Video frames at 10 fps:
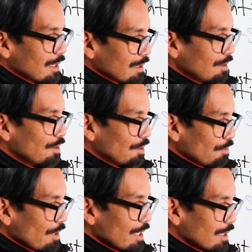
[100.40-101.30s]
still
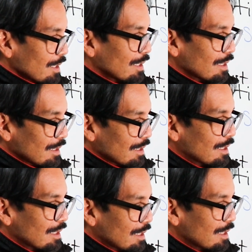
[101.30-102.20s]
raining,
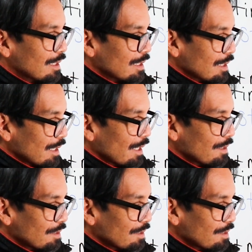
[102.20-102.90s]
and